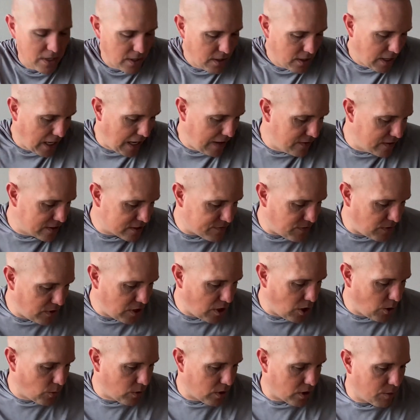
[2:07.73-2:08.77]
In this
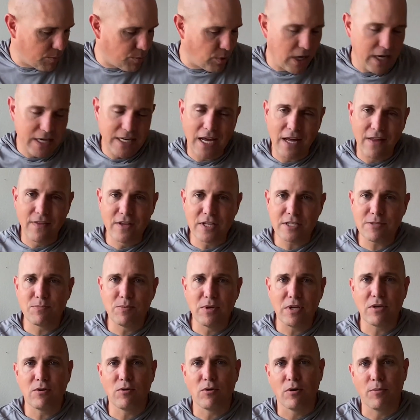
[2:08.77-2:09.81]
video, we're gonna break down this
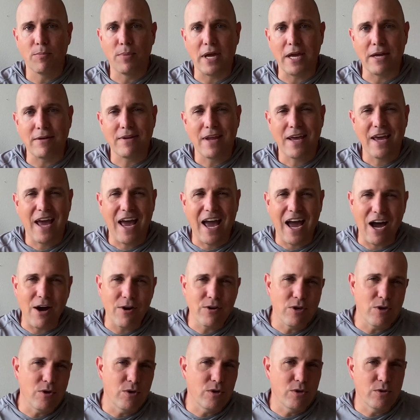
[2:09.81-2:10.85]
particular bait, how you
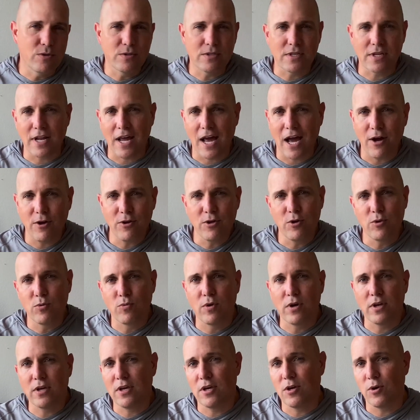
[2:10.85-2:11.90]
use it, how you
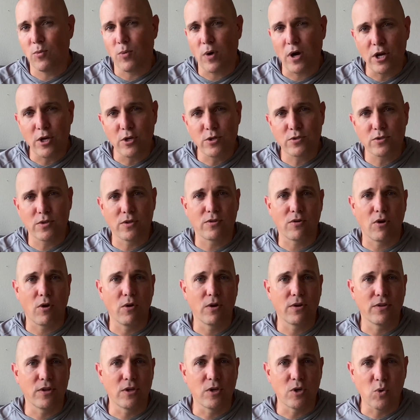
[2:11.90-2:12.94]
rig it, where you should throw it,
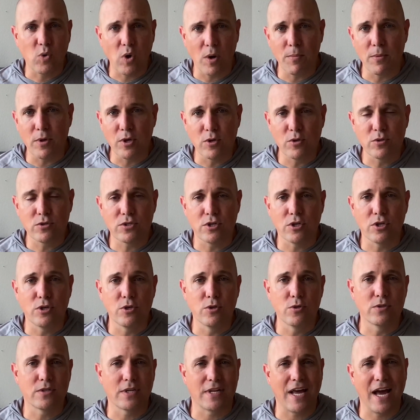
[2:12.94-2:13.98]
the equipment you should
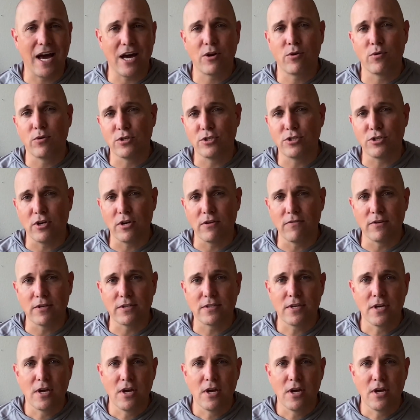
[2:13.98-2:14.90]
use, and how to retrieve it,